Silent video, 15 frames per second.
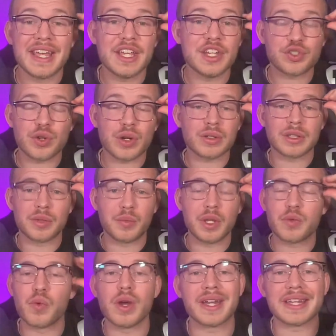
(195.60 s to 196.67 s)
He struggled in
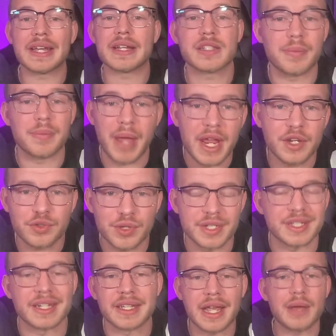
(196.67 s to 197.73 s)
week 1 against the
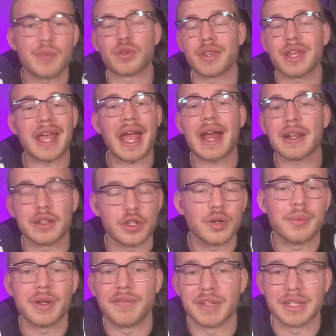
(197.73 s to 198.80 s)
Patriots in a game where they had a little
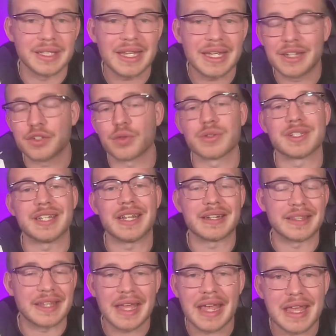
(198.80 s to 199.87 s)
bit of a lead towards the end
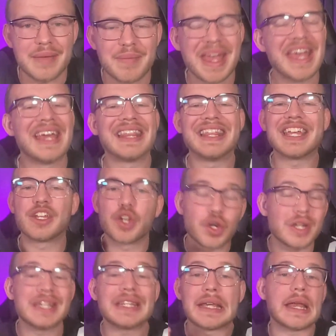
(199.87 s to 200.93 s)
of the game. They
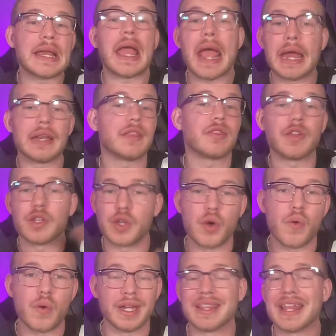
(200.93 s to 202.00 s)
couldn't get anything
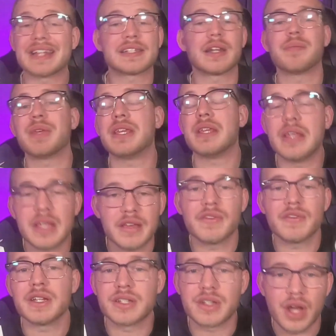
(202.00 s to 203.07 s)
going, and that's going to be
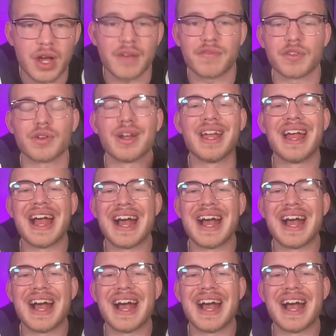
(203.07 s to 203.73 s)
even tougher